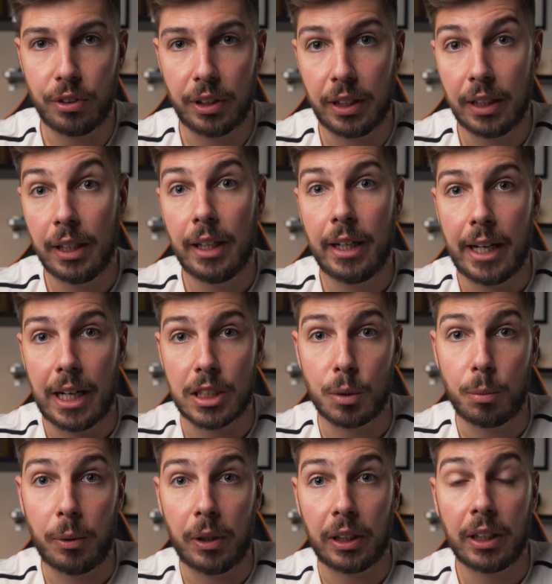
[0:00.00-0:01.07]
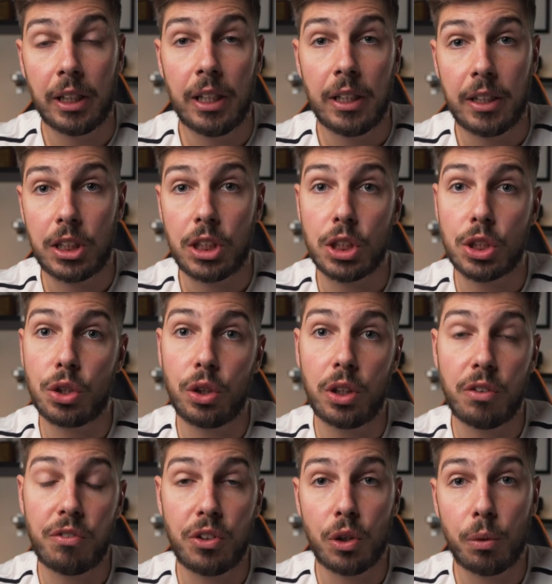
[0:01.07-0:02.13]
it as a pick. This is good
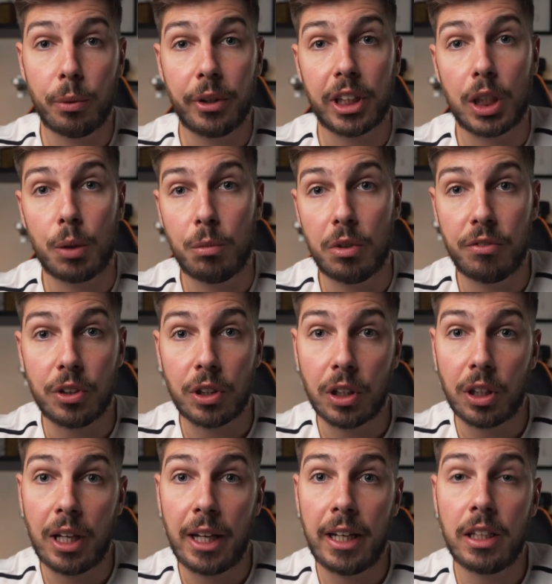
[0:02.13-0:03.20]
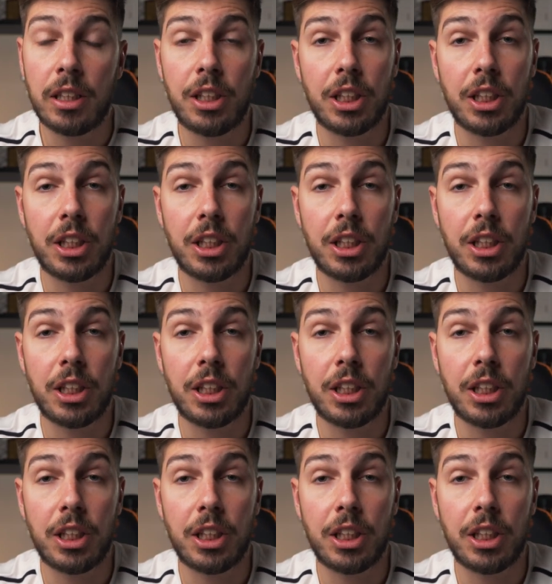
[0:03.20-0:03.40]
if you're working with a client.